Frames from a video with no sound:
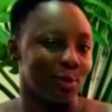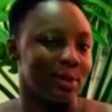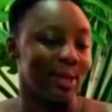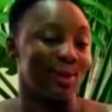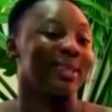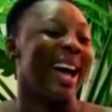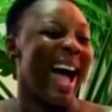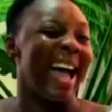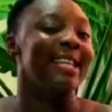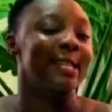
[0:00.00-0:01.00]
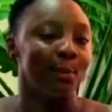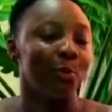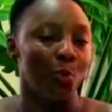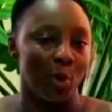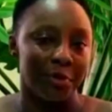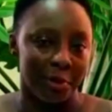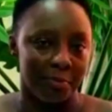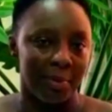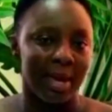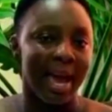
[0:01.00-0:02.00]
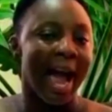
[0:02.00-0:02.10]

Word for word: to sit on the high table with him.